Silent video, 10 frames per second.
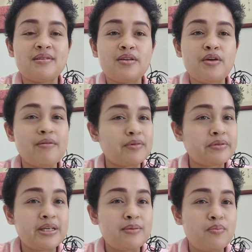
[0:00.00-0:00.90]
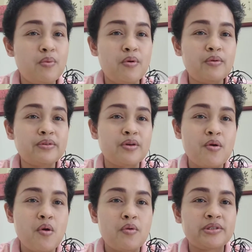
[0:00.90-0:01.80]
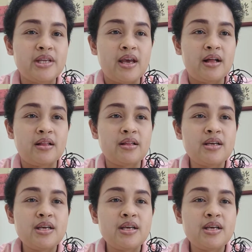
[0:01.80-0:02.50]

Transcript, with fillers: you have already booked your hotel,